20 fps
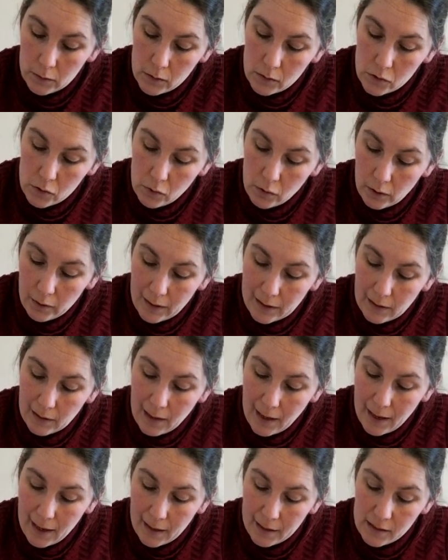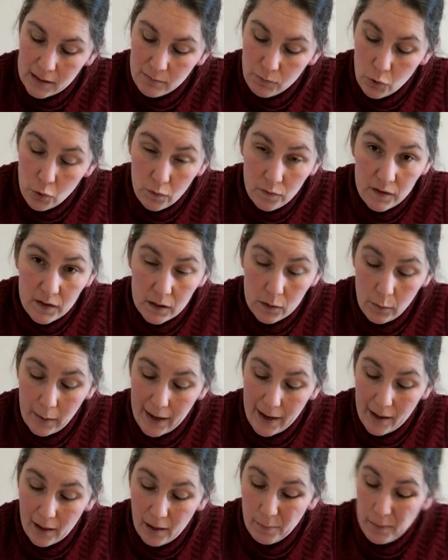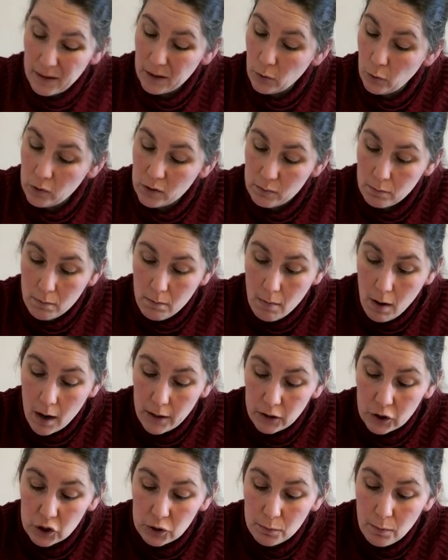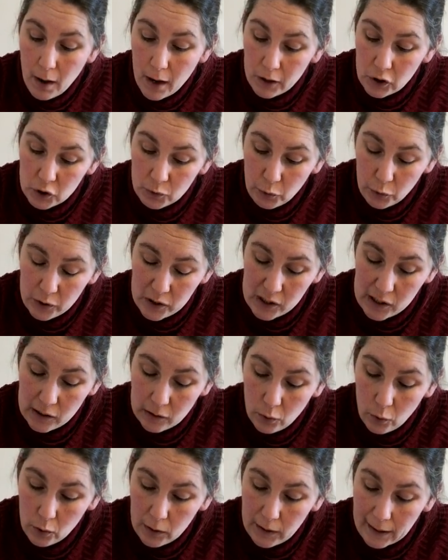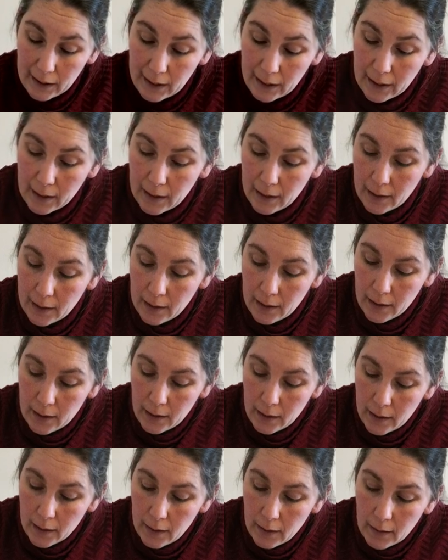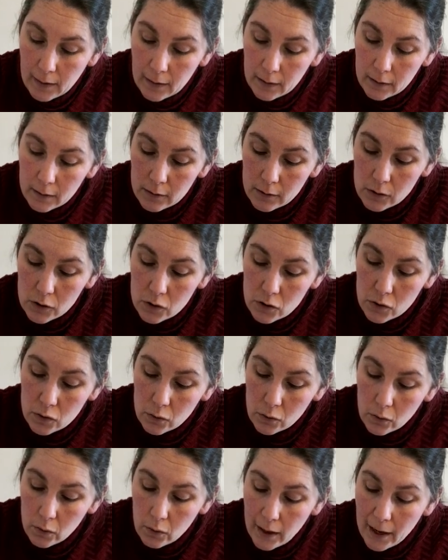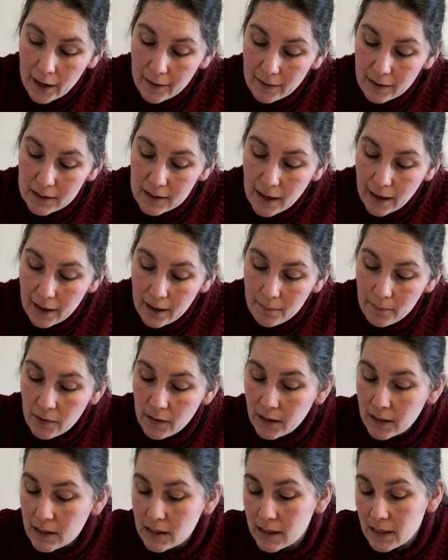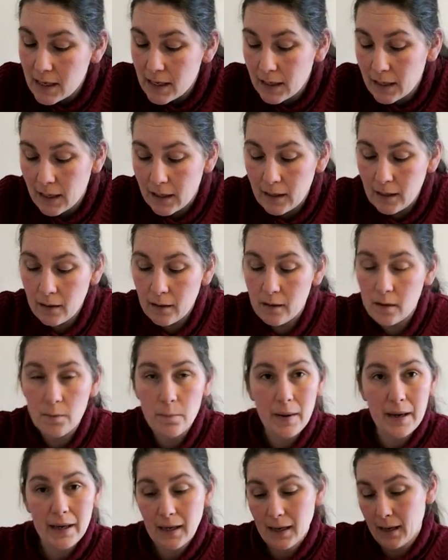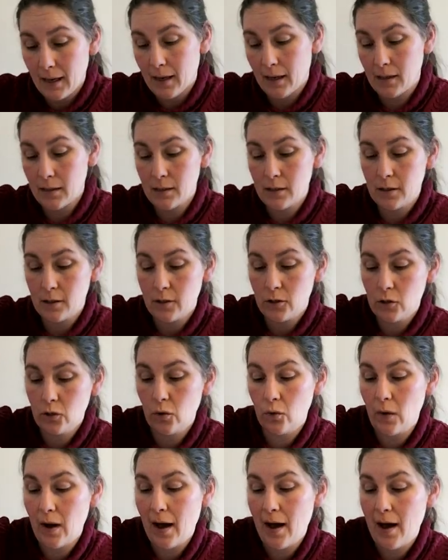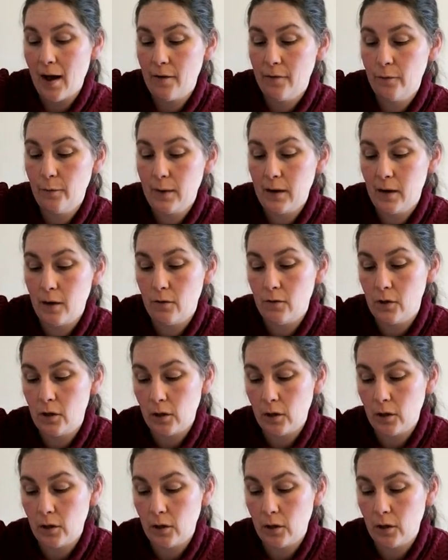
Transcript: So the little hand moves as well, but it goes much, much more slowly. So in the time that it's taken the big hand to go halfway round